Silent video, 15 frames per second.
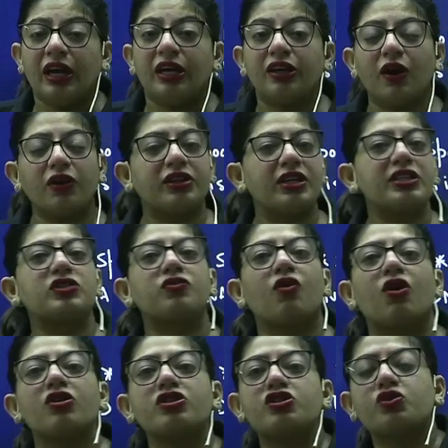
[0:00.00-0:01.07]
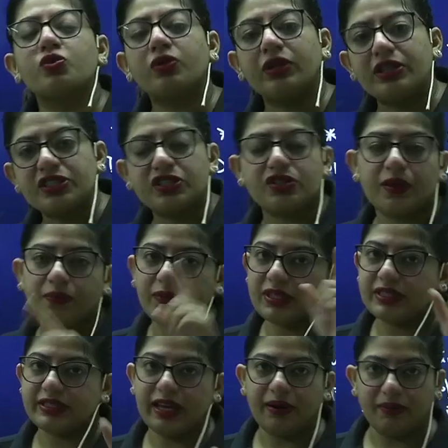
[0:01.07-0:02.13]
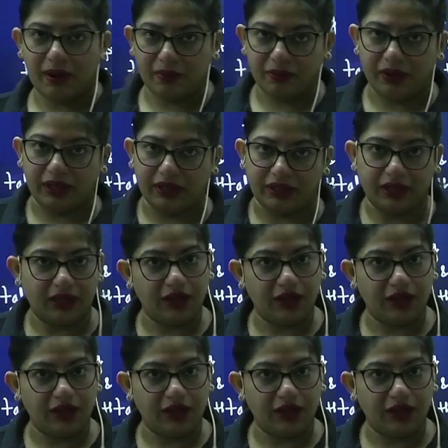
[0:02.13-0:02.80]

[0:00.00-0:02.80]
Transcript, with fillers: Now this was to disrupt the cell membrane.